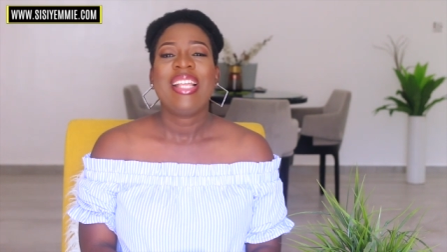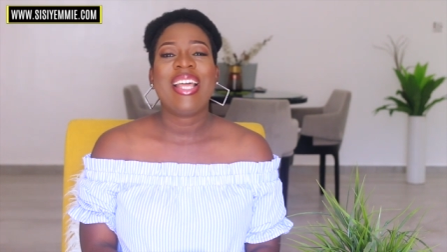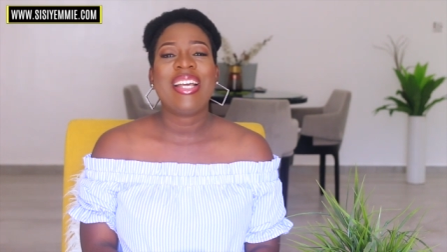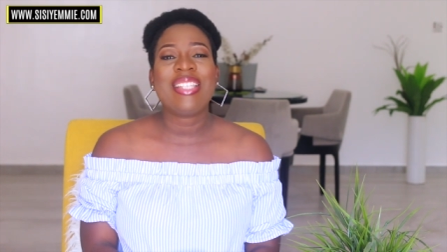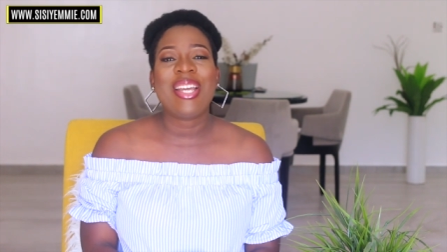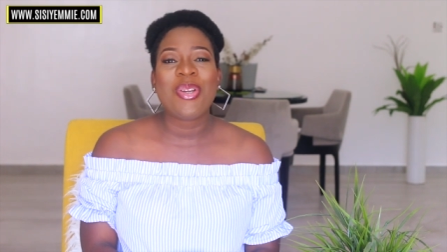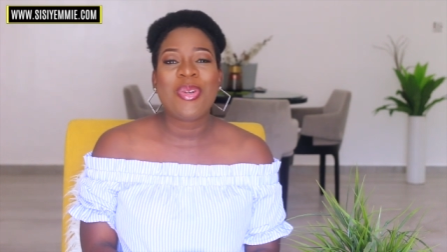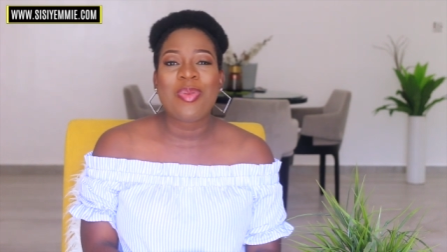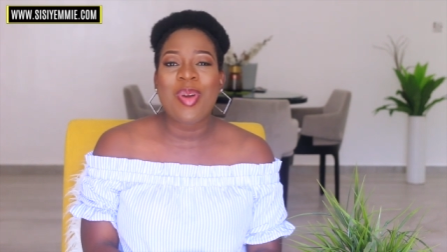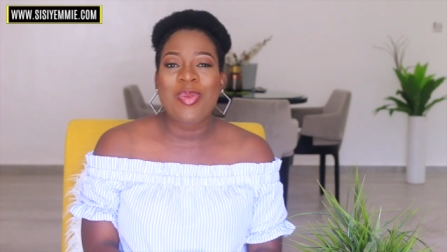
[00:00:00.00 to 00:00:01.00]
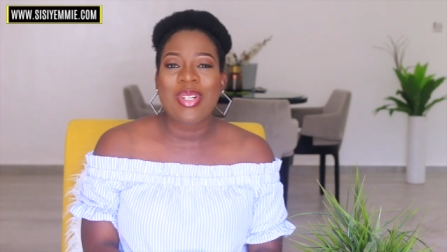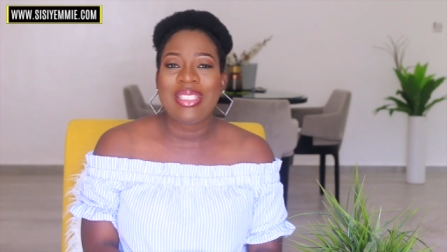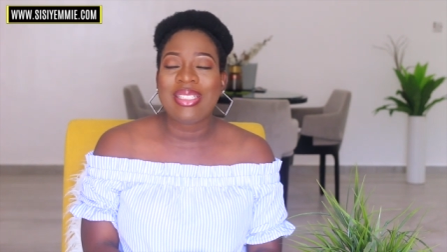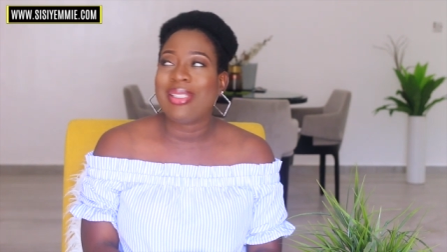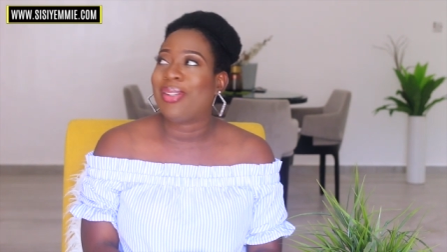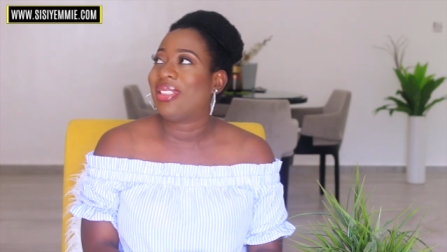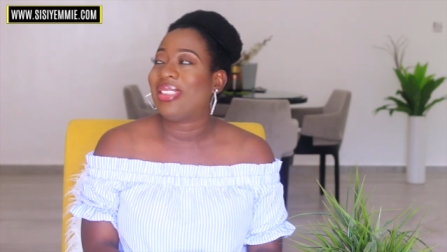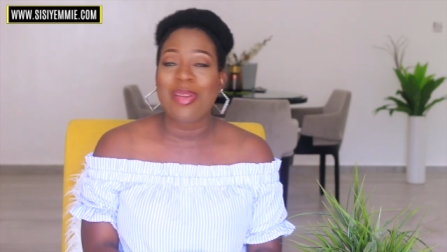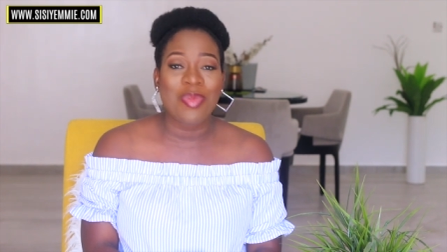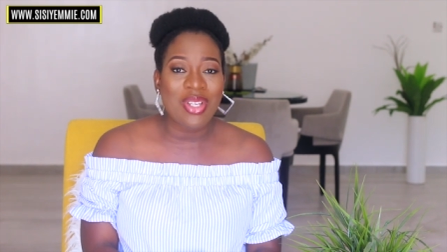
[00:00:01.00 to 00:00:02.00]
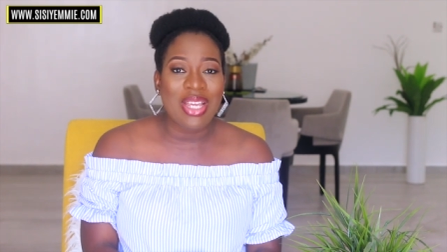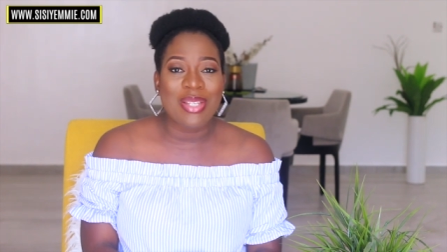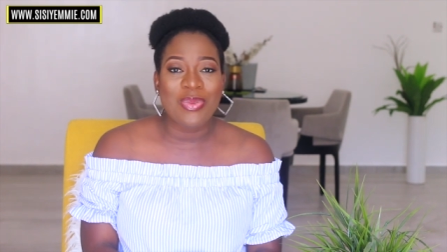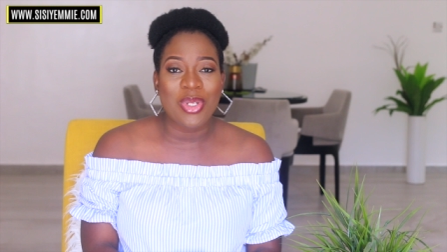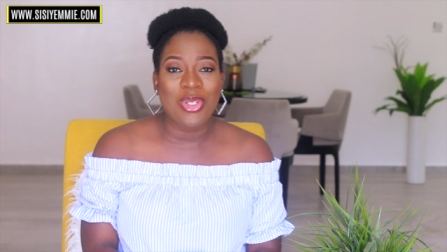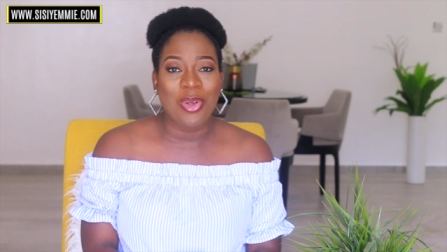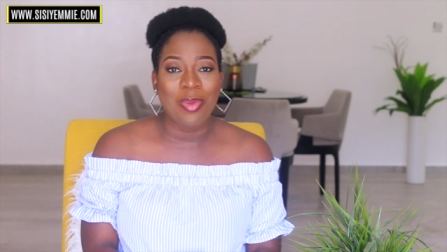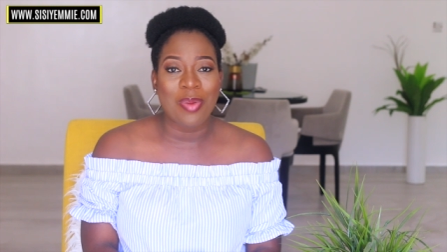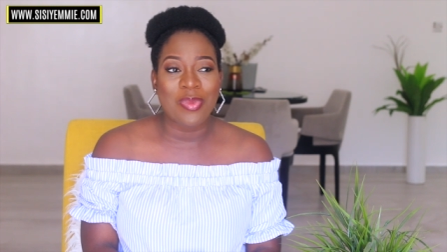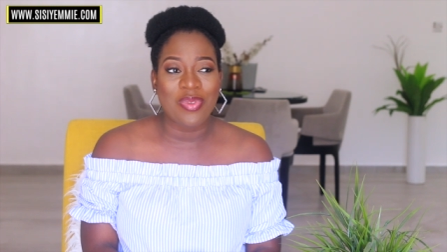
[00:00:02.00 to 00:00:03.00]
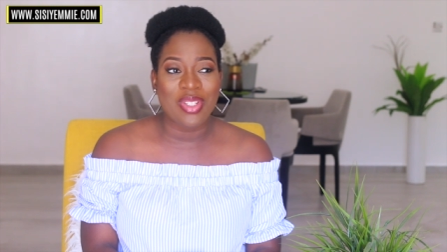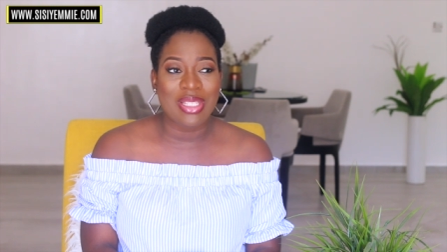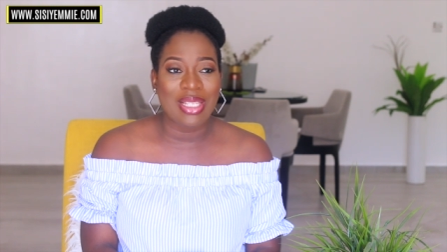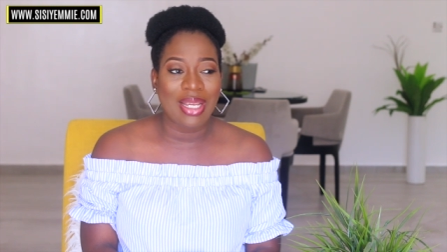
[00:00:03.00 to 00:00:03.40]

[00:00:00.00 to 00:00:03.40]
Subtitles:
That's not Yoruba word they say all the time. Do you guys watch Yoruba movies?